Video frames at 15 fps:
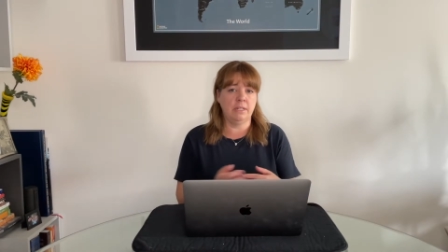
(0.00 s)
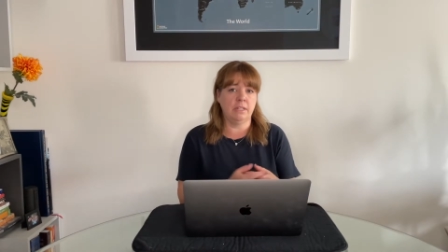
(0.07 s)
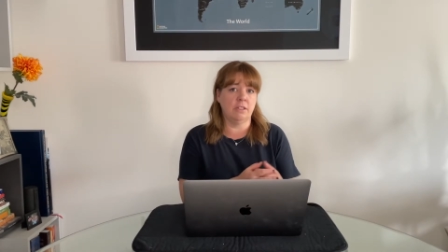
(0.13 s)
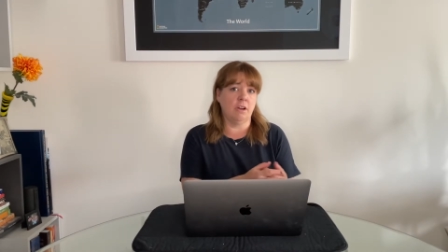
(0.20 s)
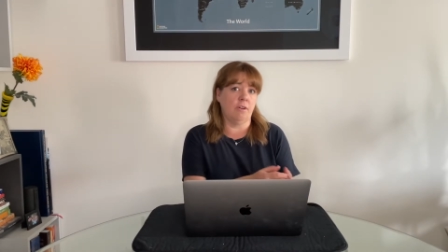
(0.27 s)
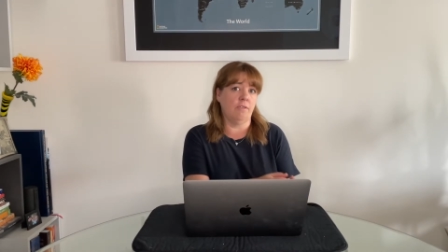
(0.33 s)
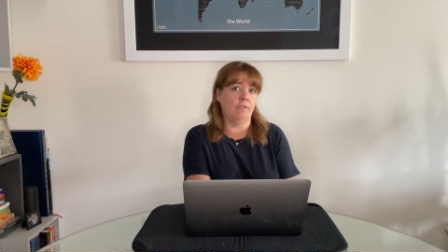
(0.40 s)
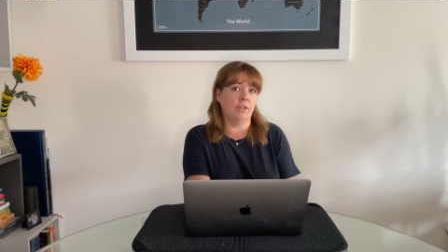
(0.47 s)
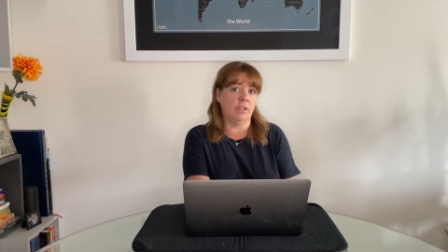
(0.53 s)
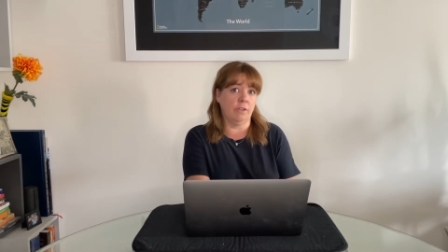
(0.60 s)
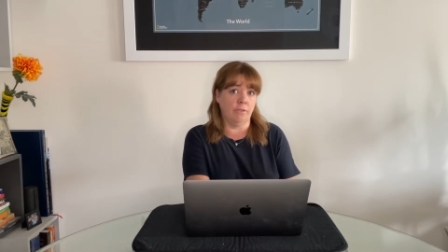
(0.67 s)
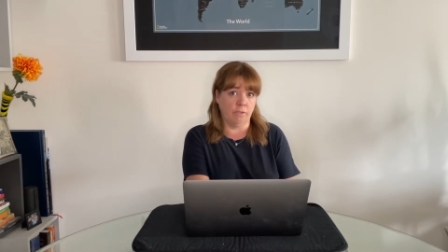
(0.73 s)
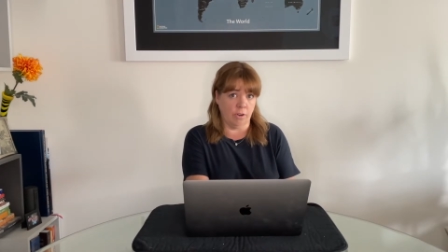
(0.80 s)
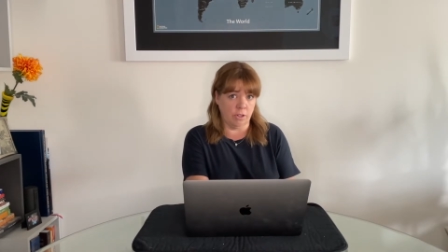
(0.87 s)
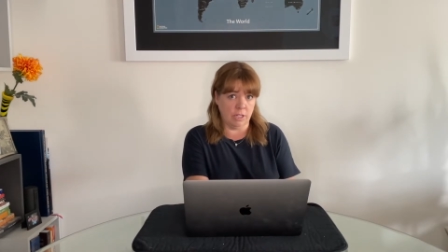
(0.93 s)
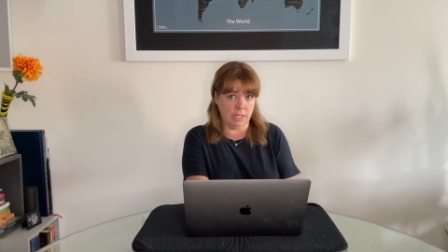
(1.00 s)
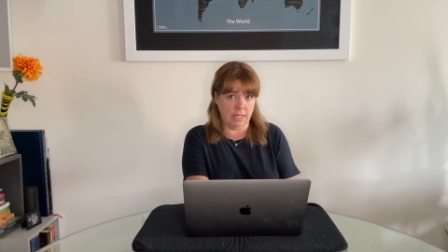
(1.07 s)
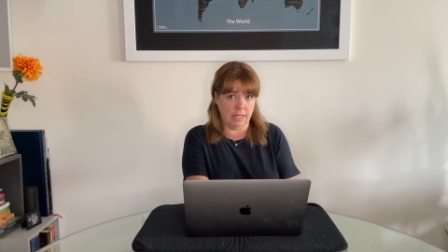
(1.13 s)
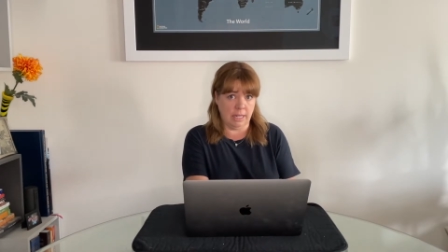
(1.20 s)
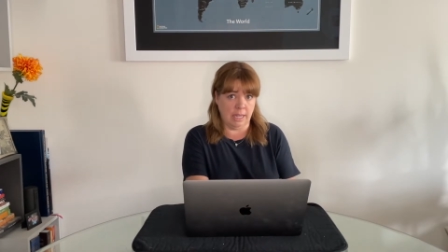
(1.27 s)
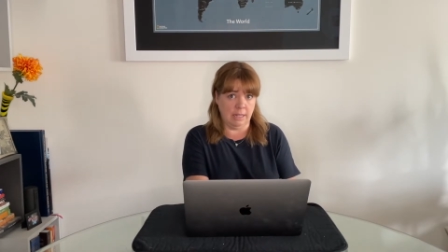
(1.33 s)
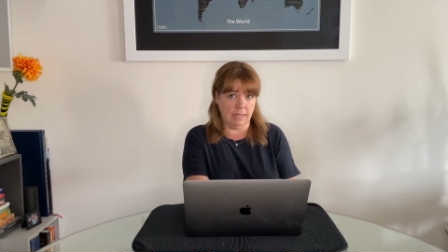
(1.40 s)
It's often the first
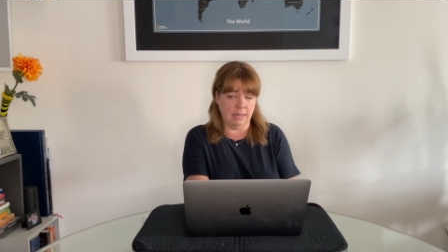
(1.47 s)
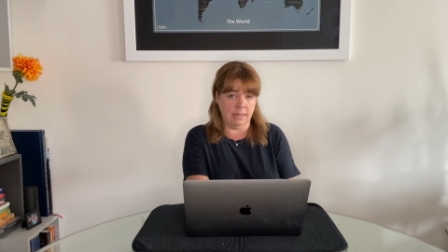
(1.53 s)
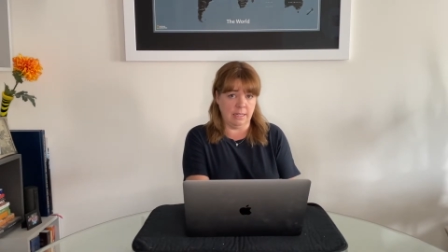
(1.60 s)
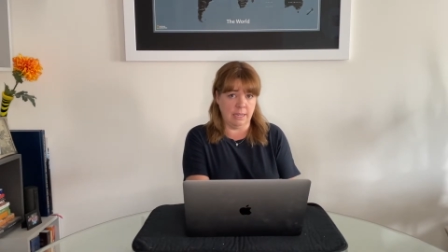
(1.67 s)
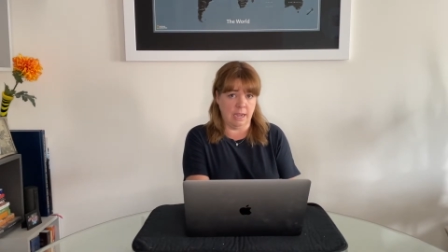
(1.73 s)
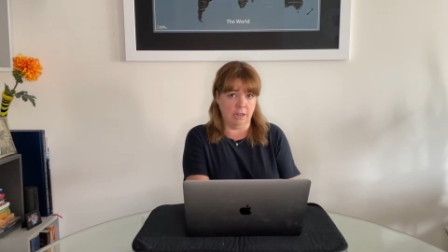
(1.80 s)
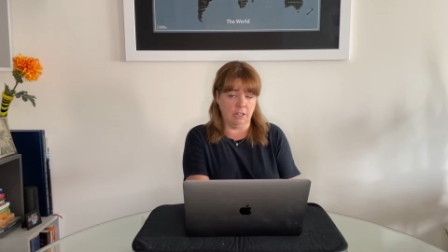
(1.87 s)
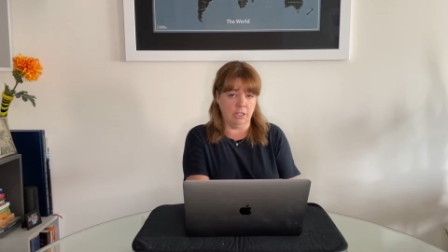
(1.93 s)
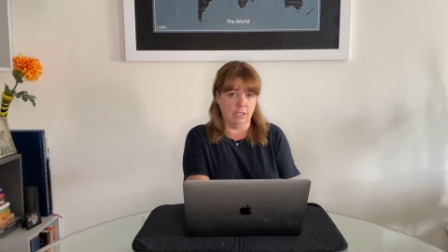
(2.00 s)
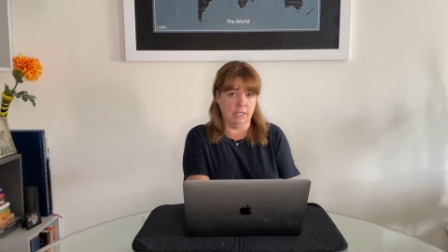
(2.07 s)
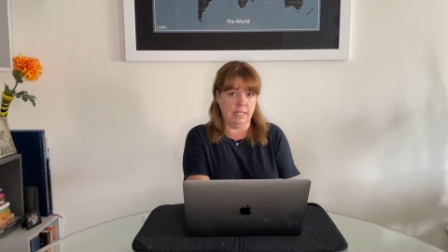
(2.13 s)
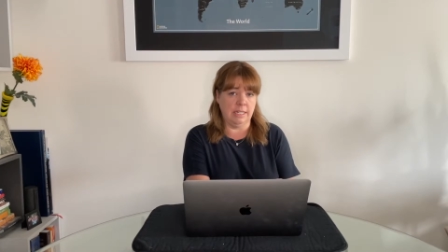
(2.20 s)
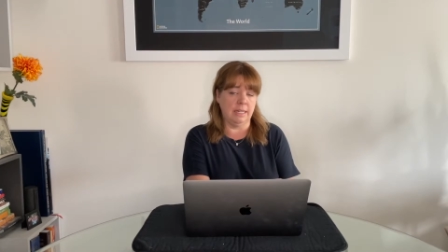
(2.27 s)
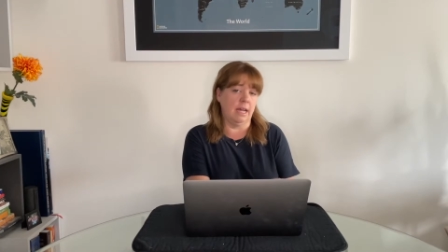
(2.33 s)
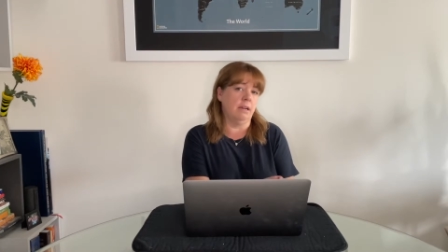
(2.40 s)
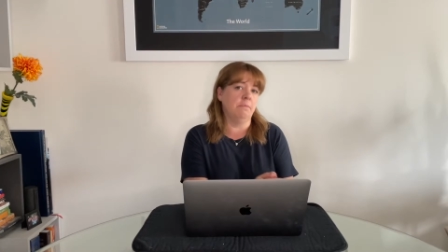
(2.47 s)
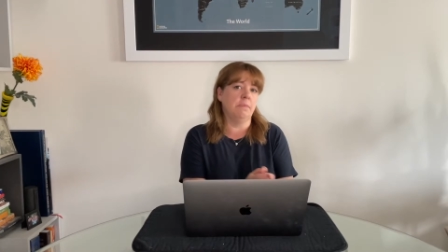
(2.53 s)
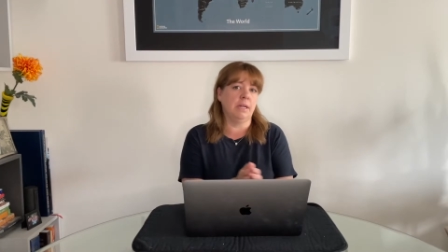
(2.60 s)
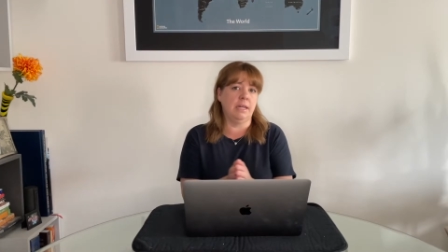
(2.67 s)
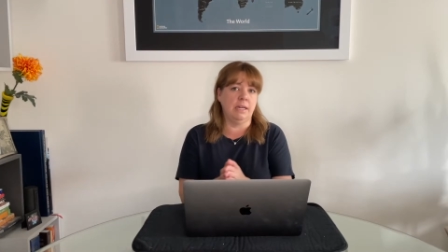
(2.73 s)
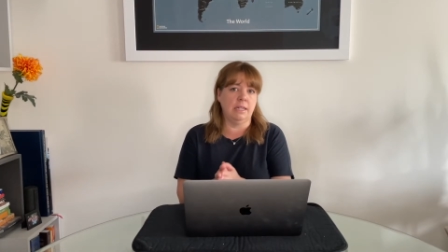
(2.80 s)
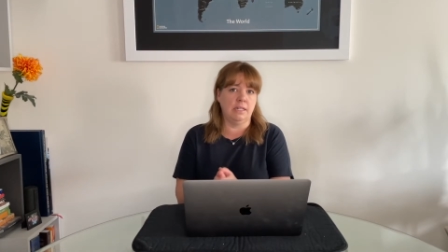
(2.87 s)
thing that is actually done,
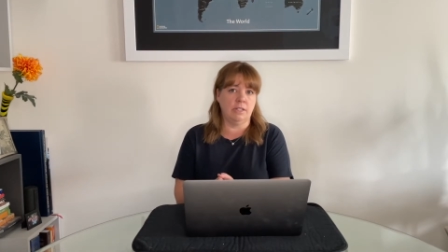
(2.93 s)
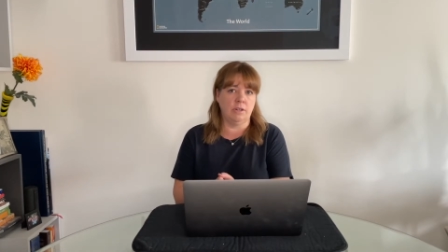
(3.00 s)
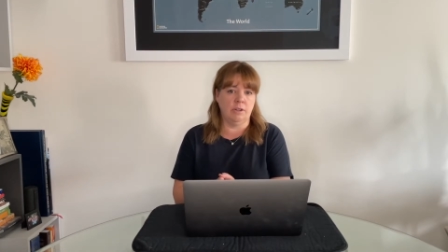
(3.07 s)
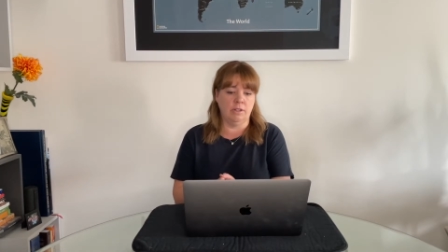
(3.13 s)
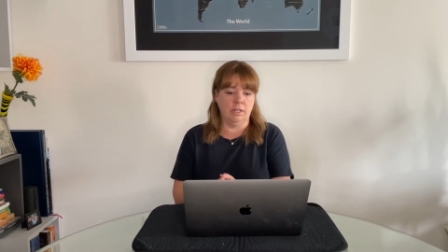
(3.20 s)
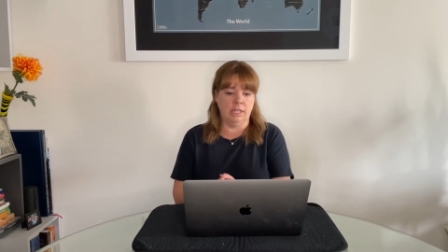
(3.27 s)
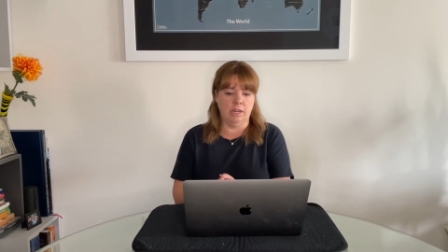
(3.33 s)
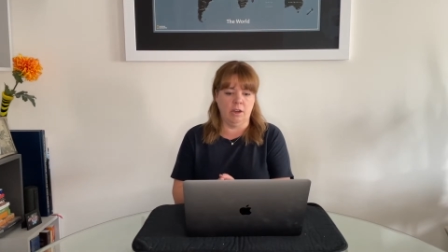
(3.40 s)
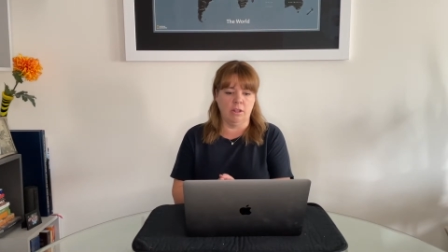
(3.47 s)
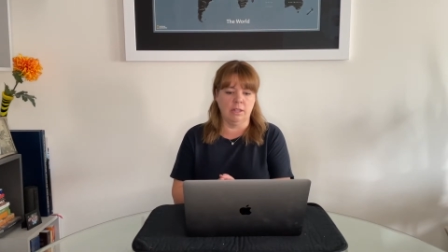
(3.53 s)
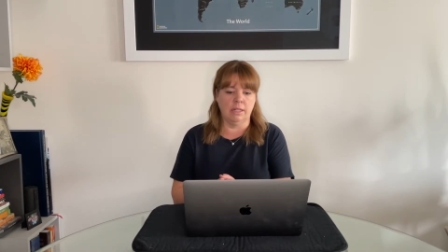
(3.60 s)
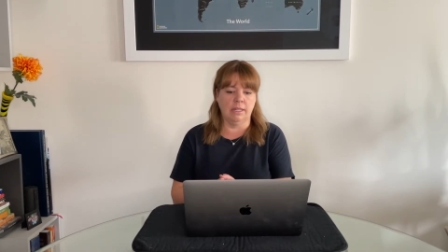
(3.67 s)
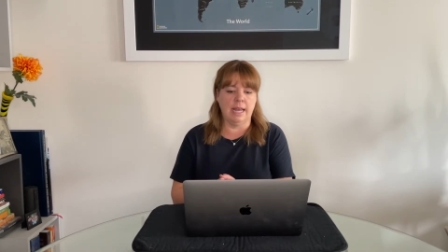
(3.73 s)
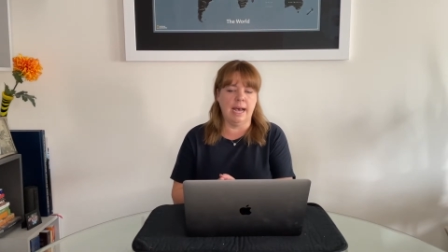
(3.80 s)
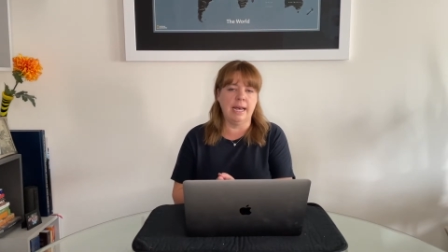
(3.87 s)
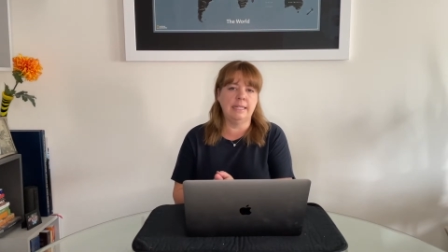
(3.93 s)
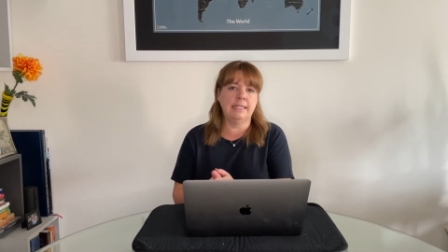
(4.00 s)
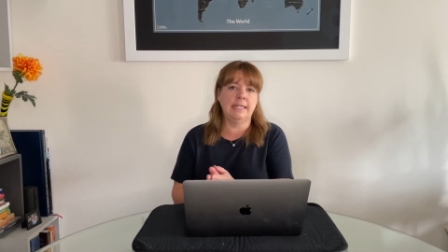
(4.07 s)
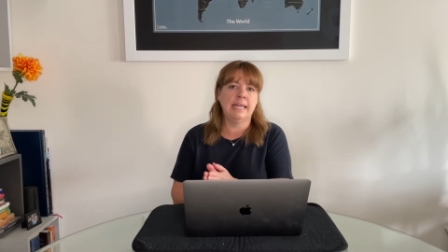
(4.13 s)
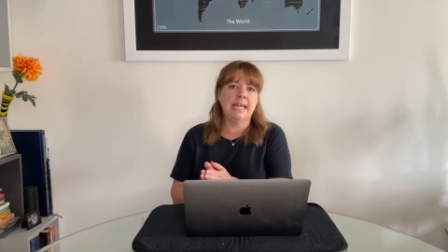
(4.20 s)
but it is certainly not the last.